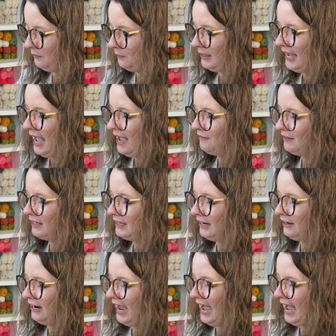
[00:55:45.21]
We have a
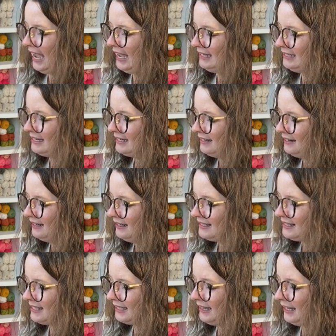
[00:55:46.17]
Claire hat.
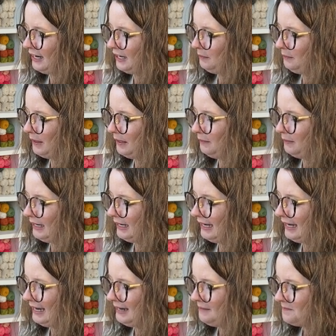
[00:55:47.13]
It's the Claire bun
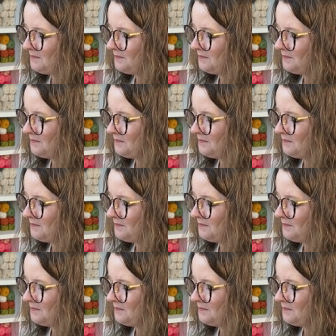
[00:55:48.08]
beanie.